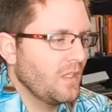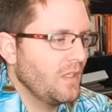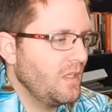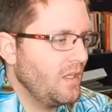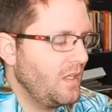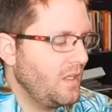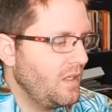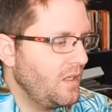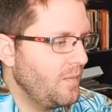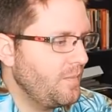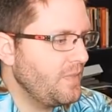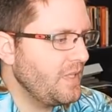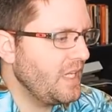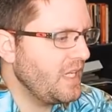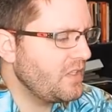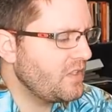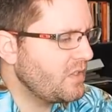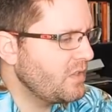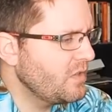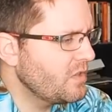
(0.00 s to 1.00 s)
Uh,
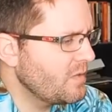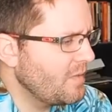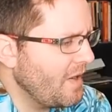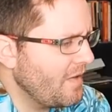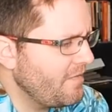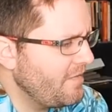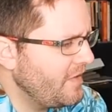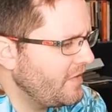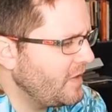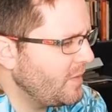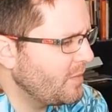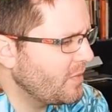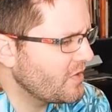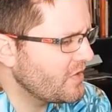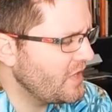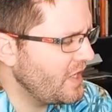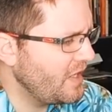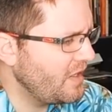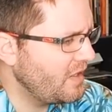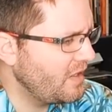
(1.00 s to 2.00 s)
BA2 is about
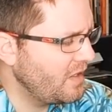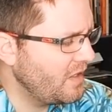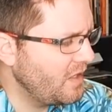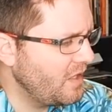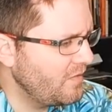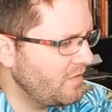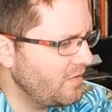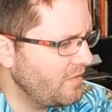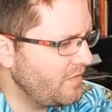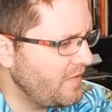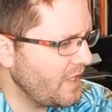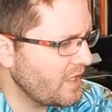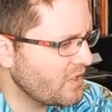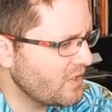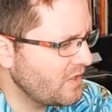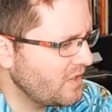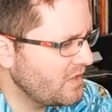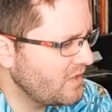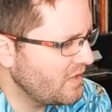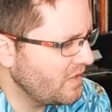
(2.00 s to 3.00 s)
50% of
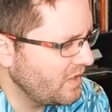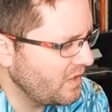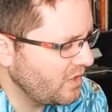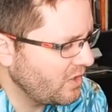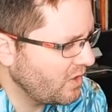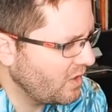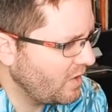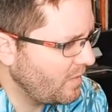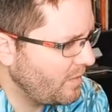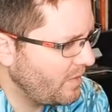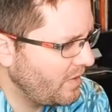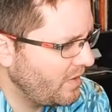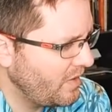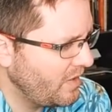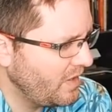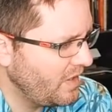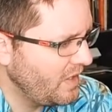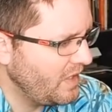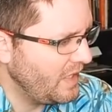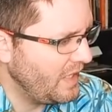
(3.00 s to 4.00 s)
infections in Europe
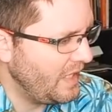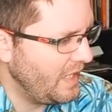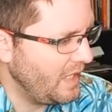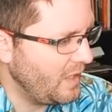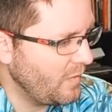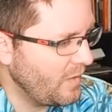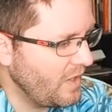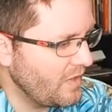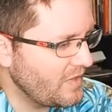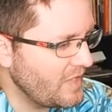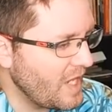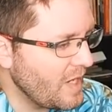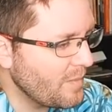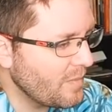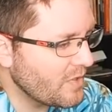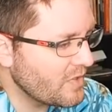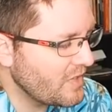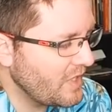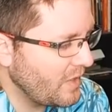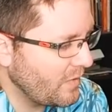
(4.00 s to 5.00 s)
and around
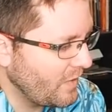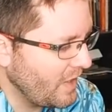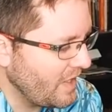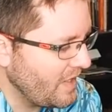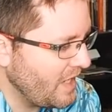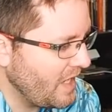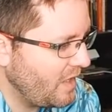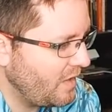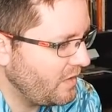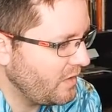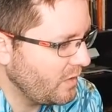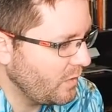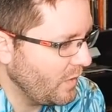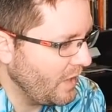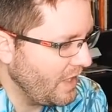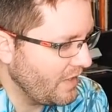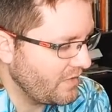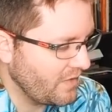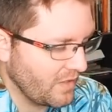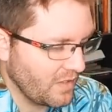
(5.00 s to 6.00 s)
10% right now in the
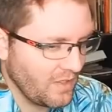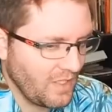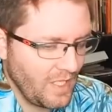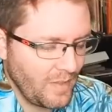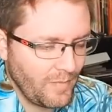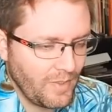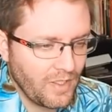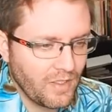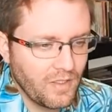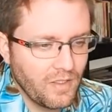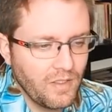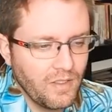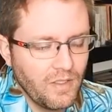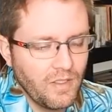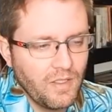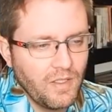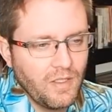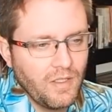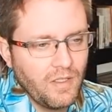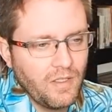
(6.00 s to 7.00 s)
US and climbing.
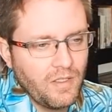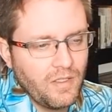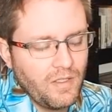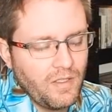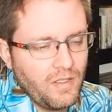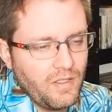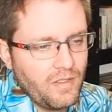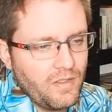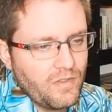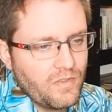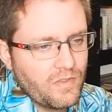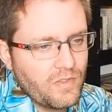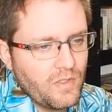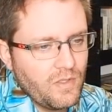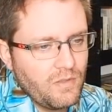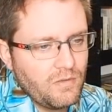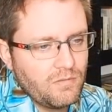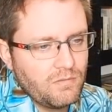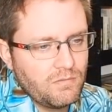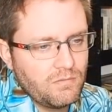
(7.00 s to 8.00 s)
Uh,
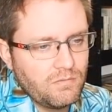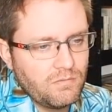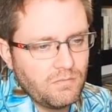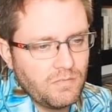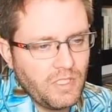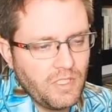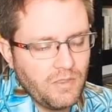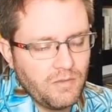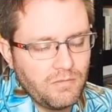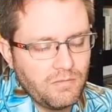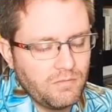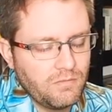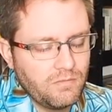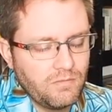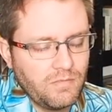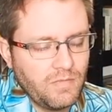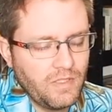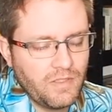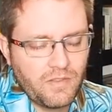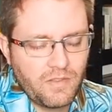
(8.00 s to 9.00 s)
so, you know,
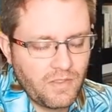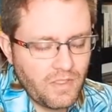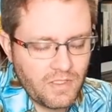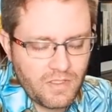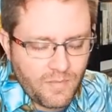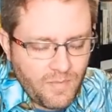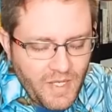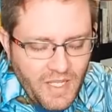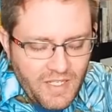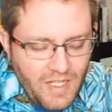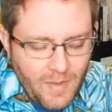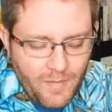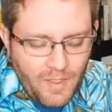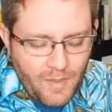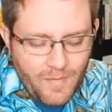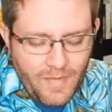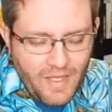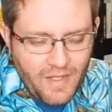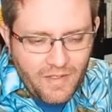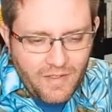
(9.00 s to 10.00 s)
it's, it's a
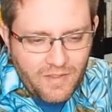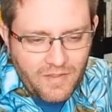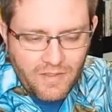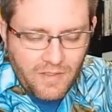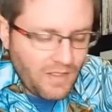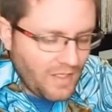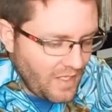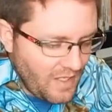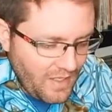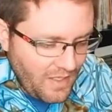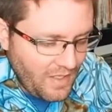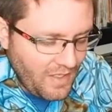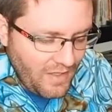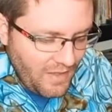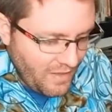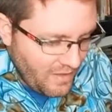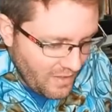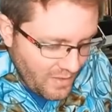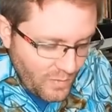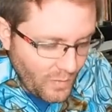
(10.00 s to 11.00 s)
pandemic, man. It's gonna,
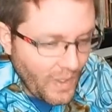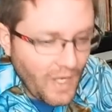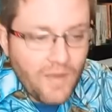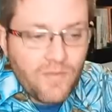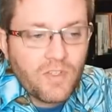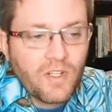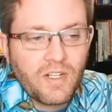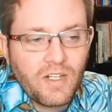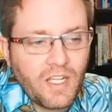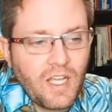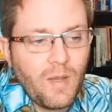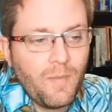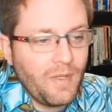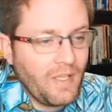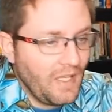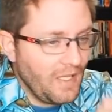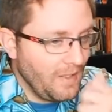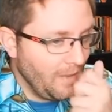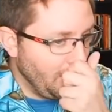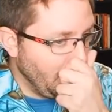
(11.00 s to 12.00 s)
these waves are gonna come
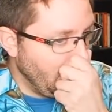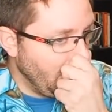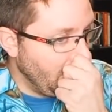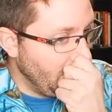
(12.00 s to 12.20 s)
again.